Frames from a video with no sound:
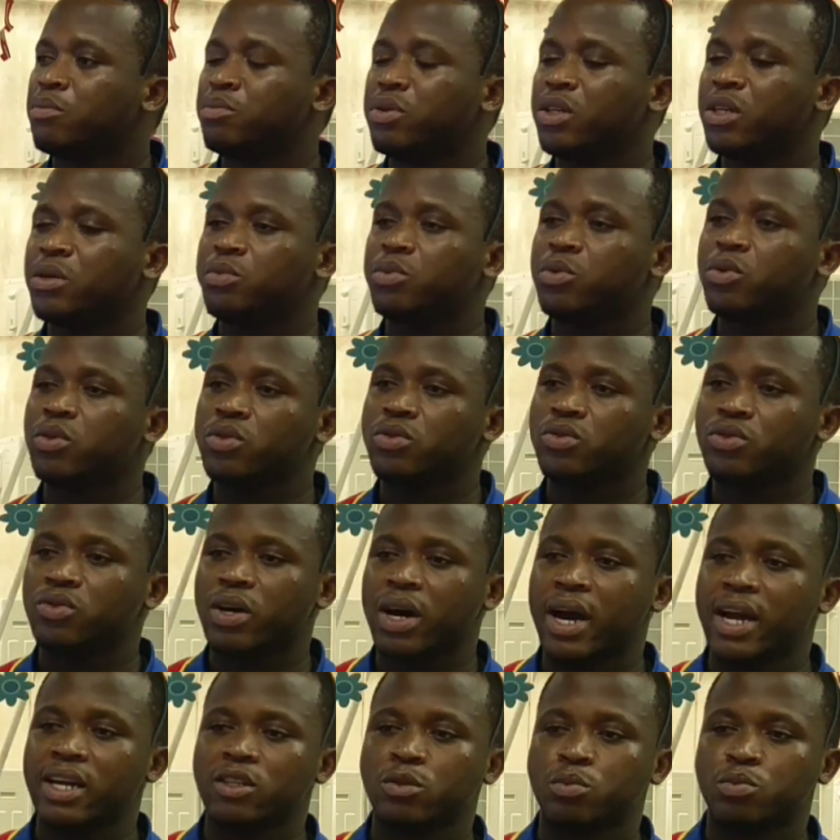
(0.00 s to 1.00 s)
people
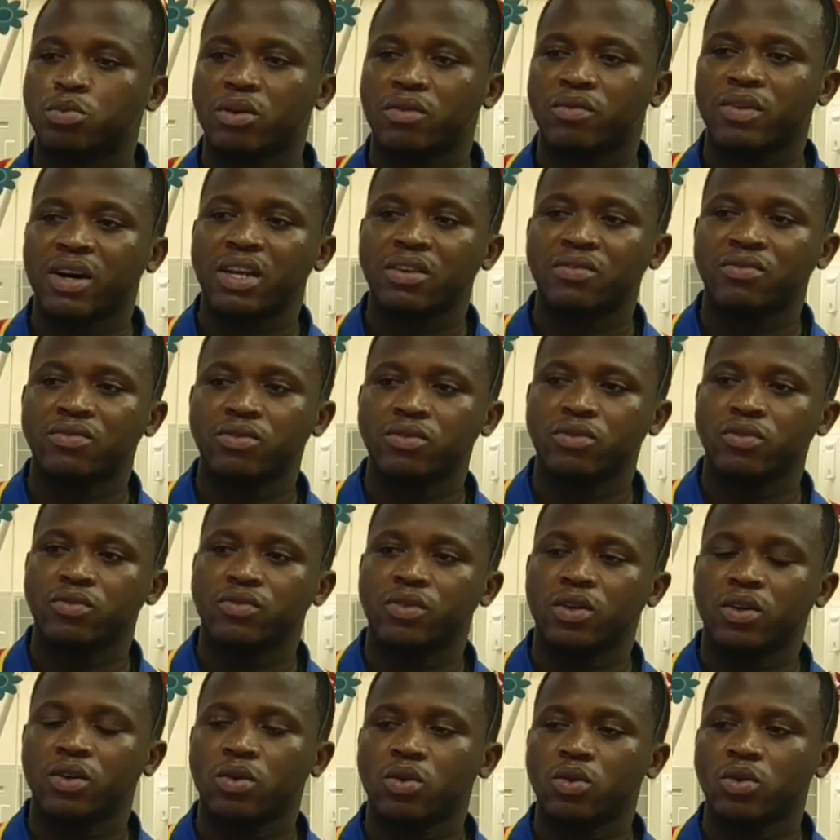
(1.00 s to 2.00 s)
try to provide food
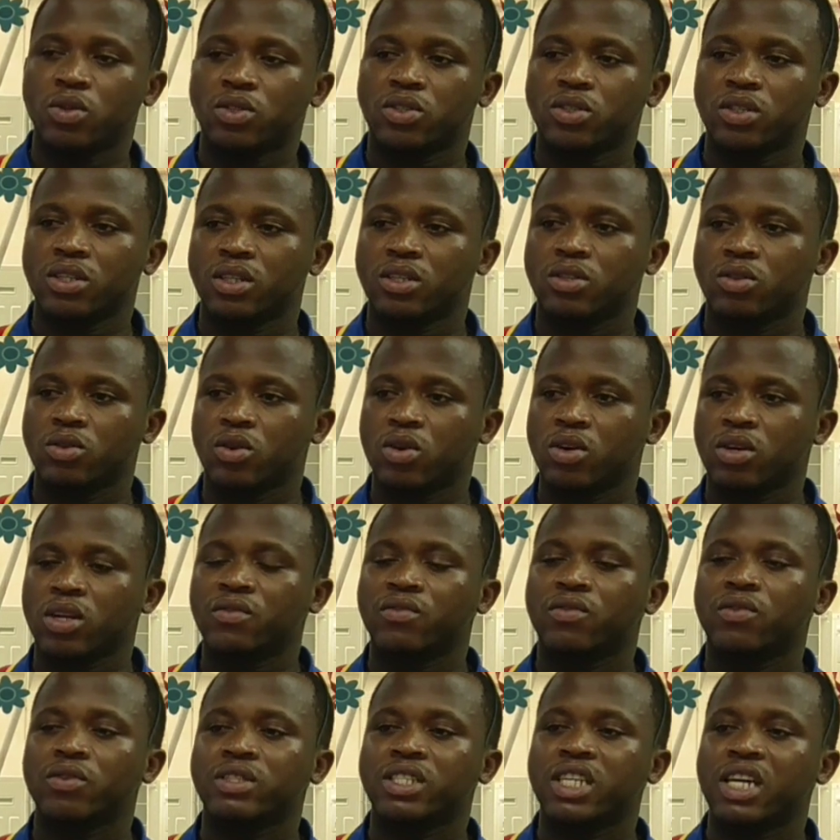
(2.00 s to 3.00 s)
for ghosts in order
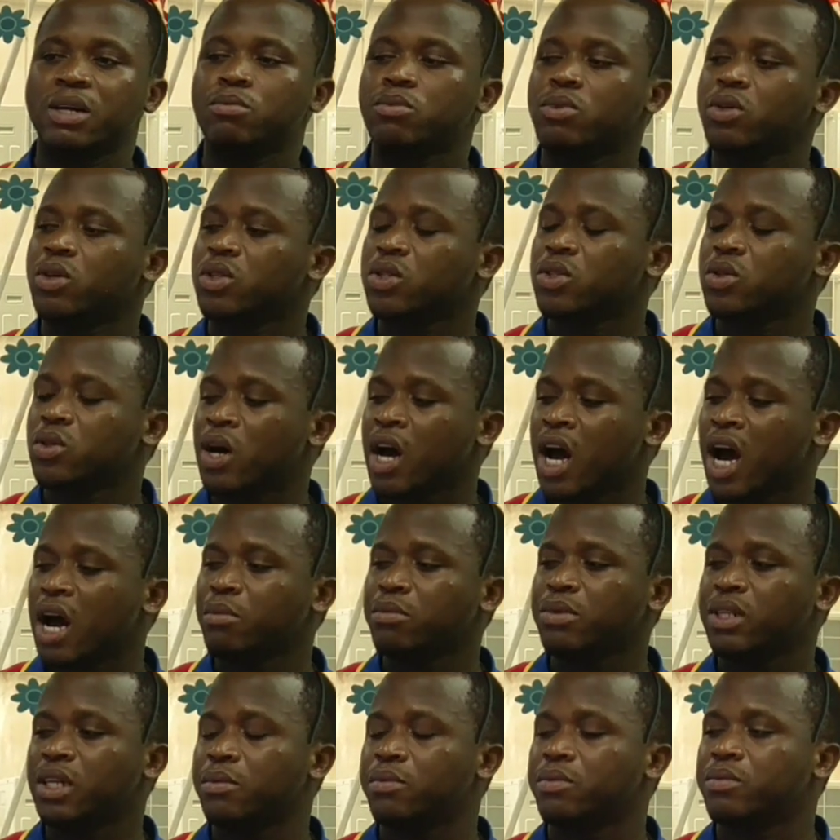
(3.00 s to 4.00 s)
for them not to
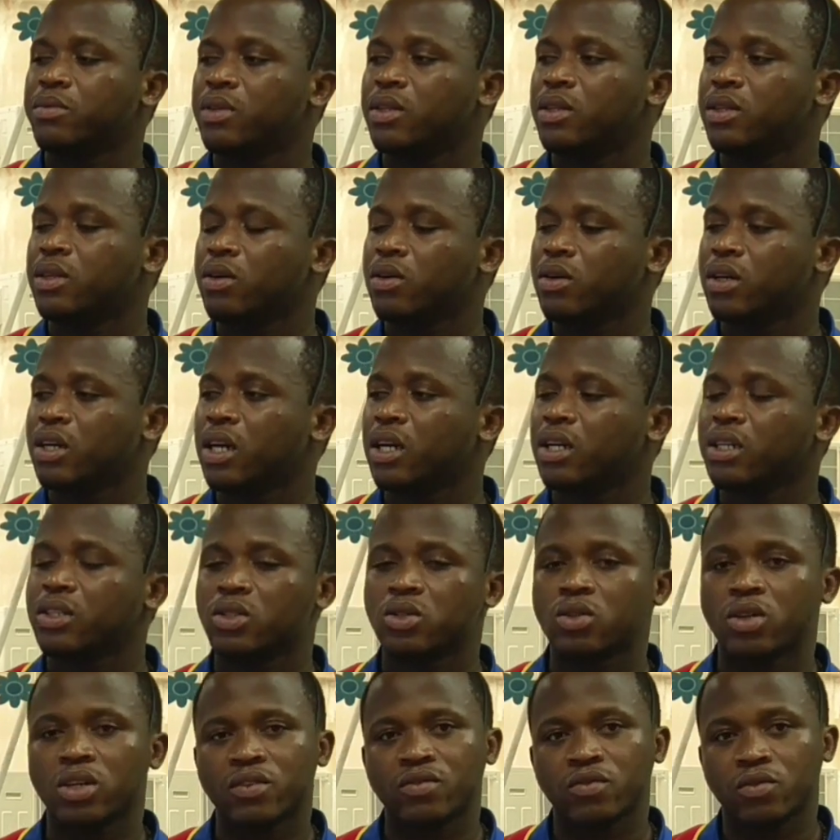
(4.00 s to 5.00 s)
harm them, okay?
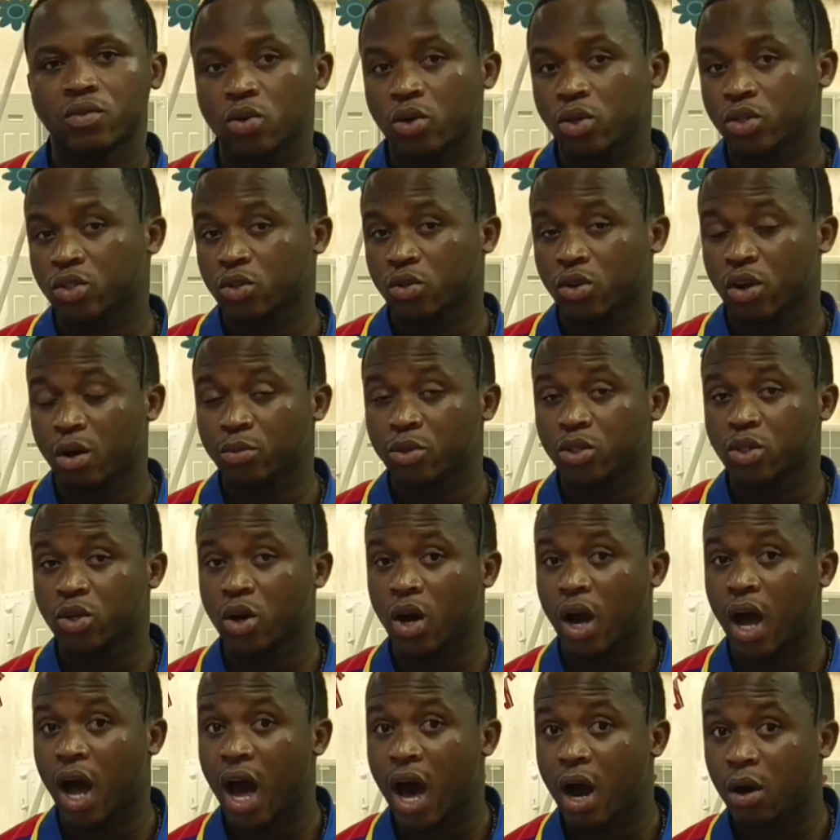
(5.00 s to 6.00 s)
So if ghosts come to
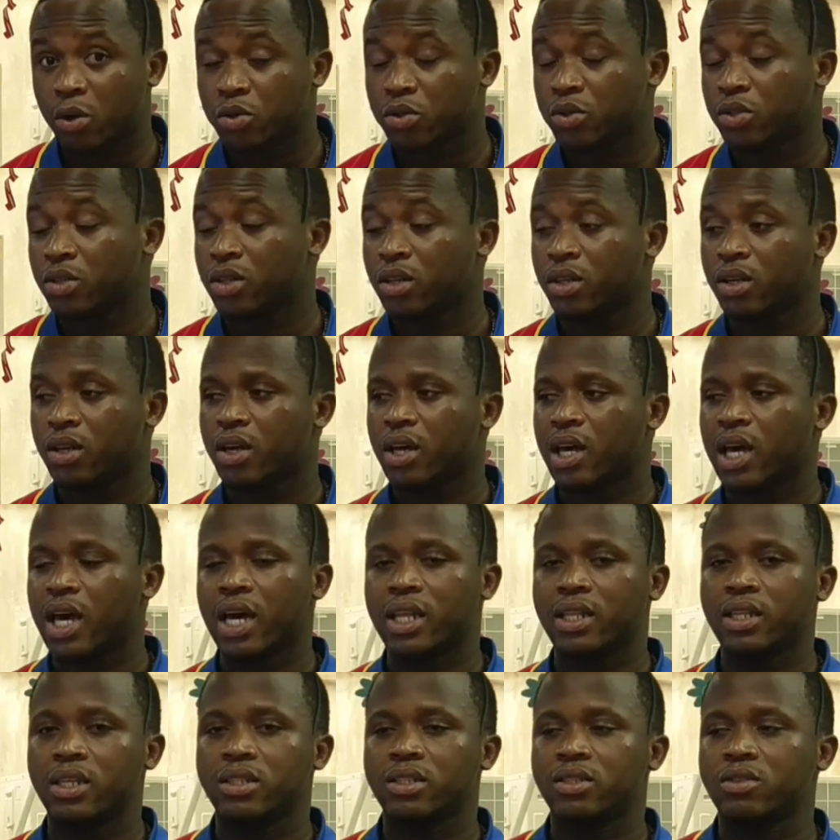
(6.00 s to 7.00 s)
your house
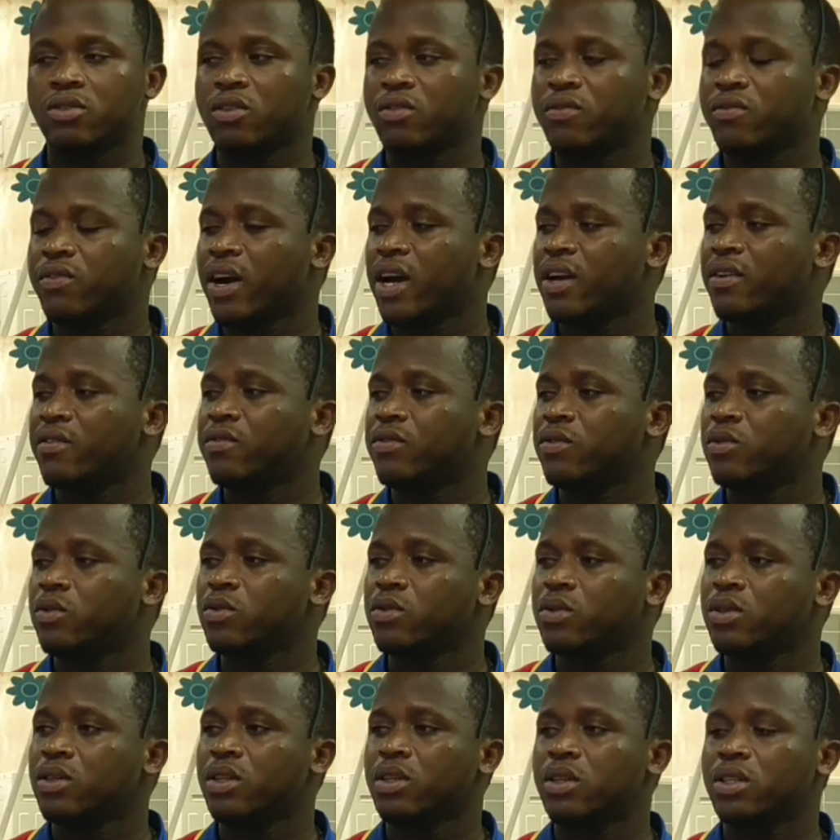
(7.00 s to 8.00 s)
and they do not find
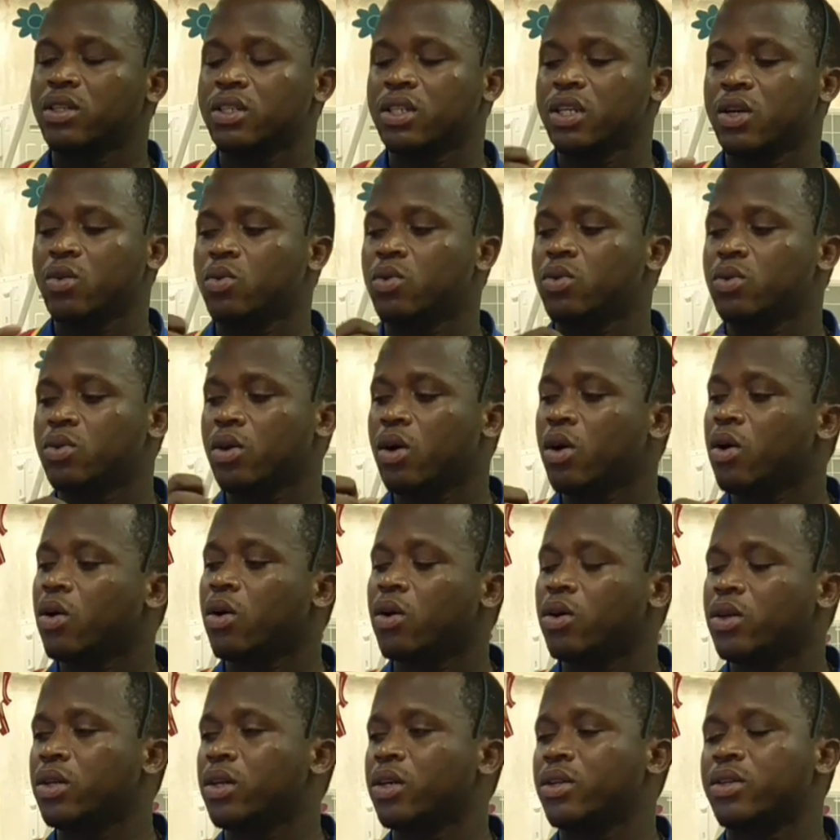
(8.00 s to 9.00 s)
food, they will knock
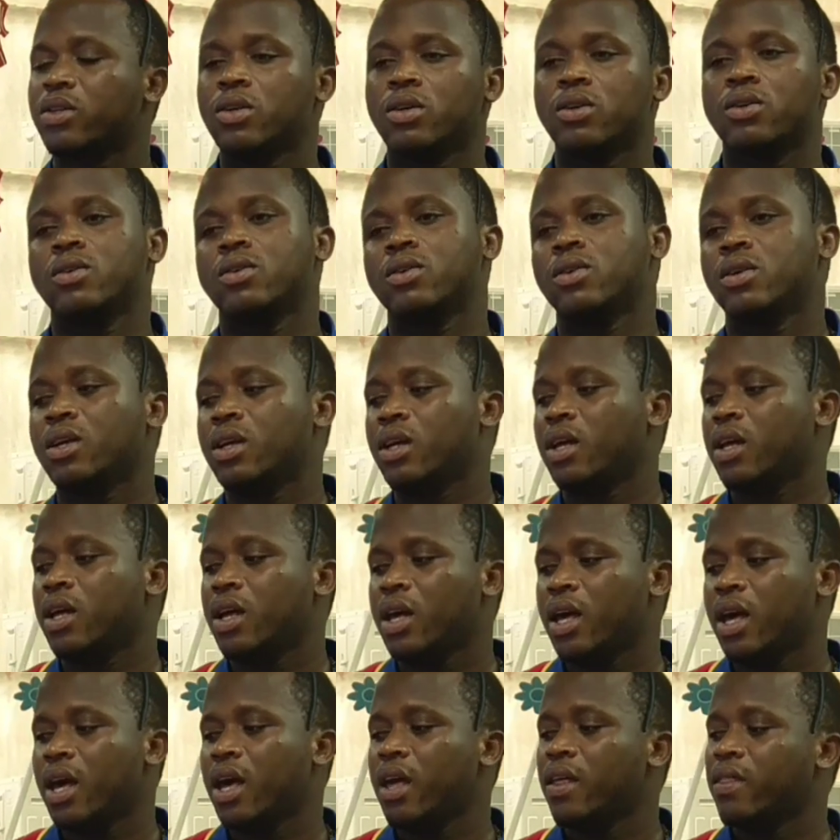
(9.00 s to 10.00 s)
on your door.
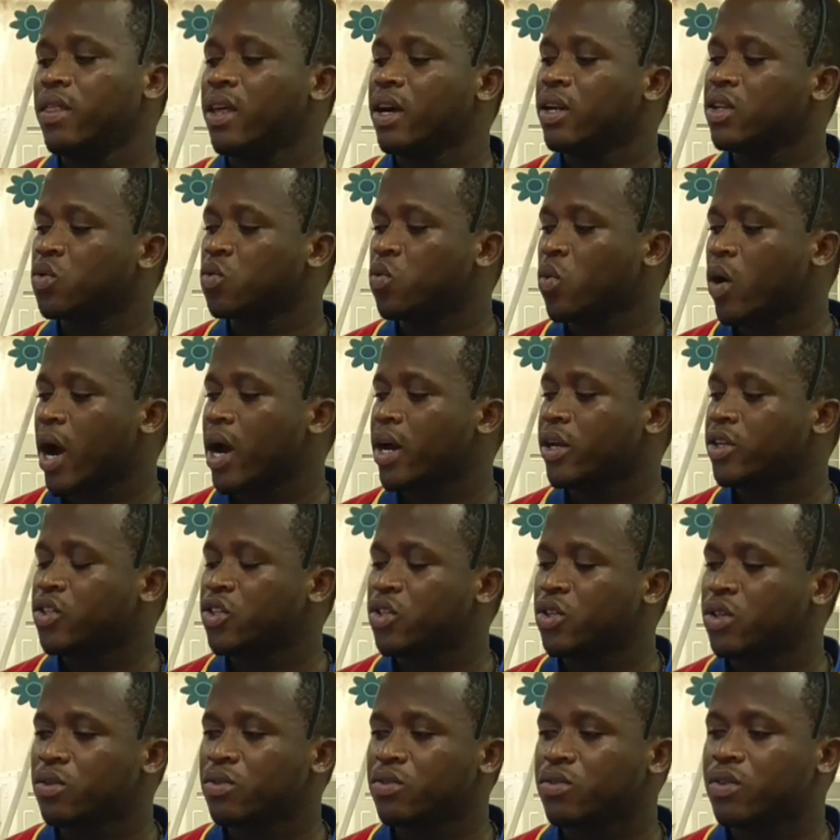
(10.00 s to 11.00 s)
And that's why
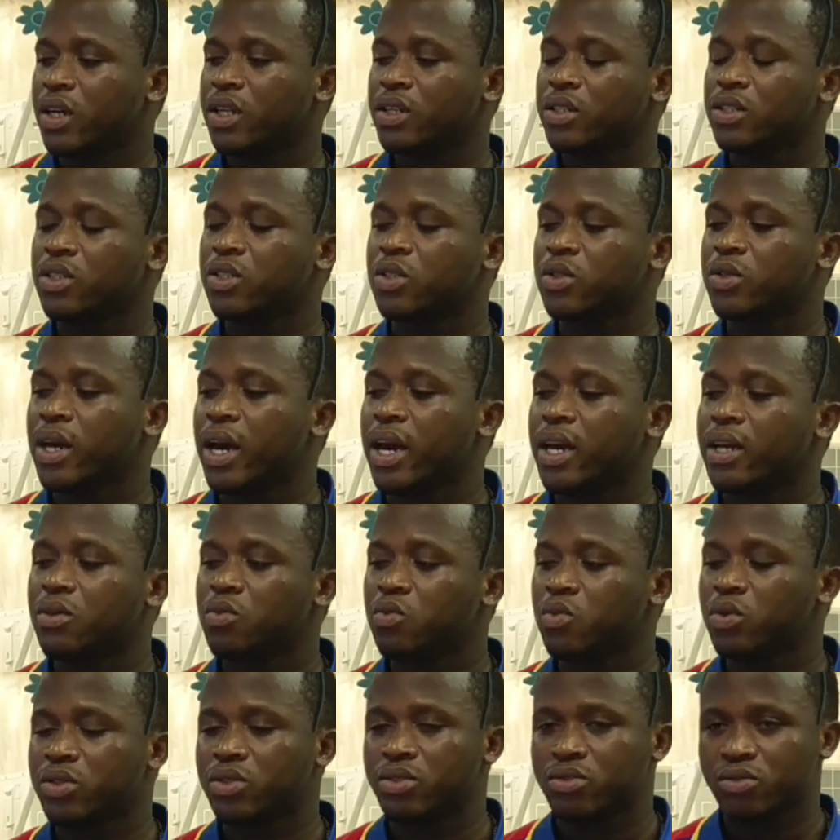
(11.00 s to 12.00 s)
children
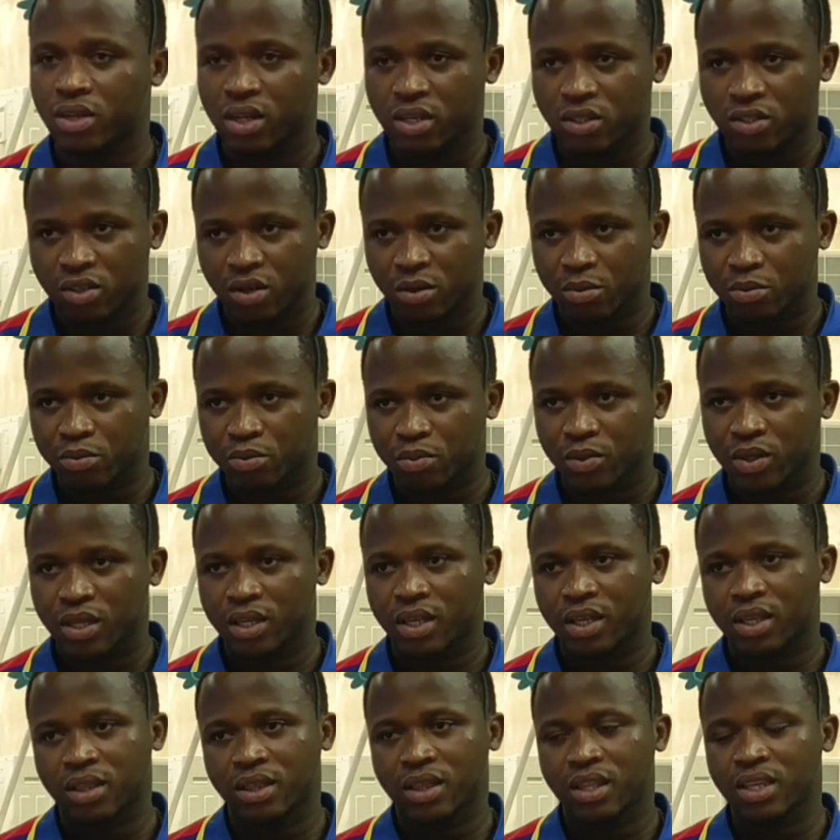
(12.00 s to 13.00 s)
today will dress up
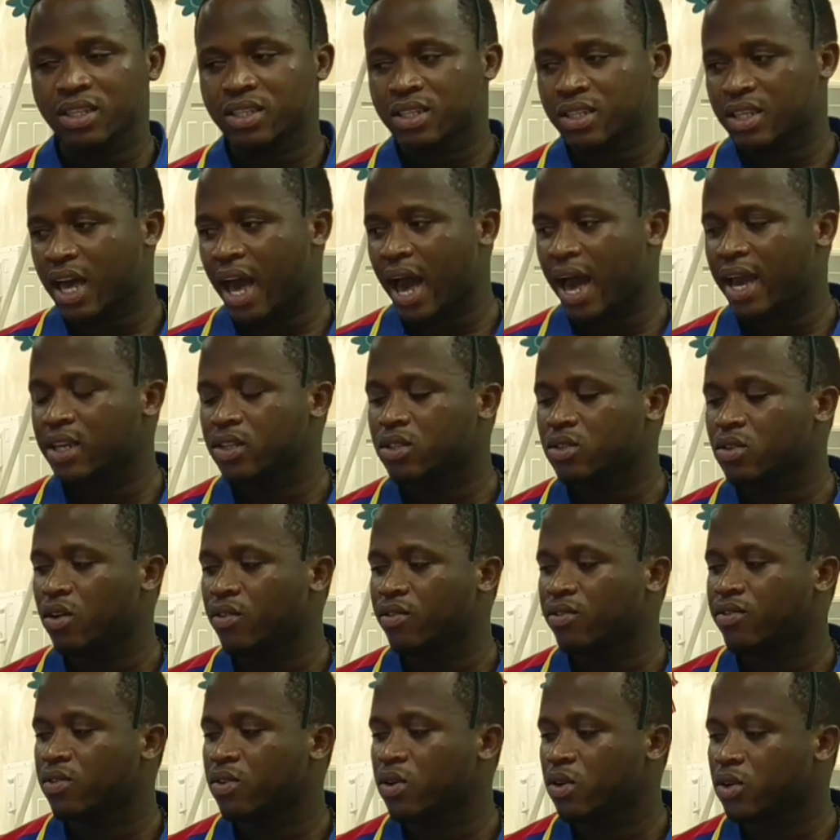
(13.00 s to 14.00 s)
in this guise
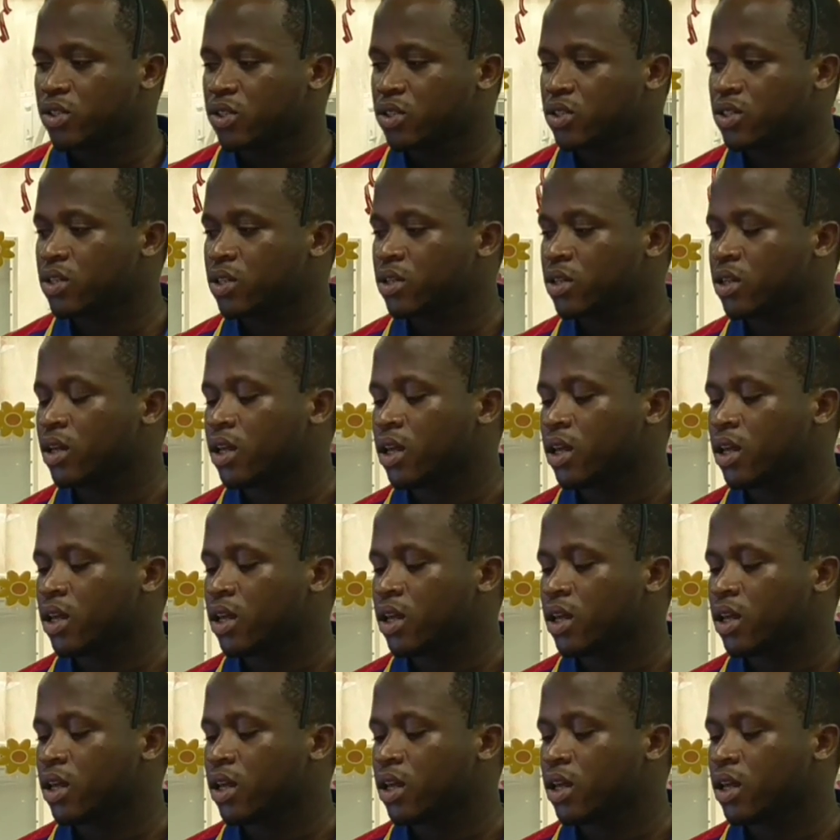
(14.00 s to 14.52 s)
of ghost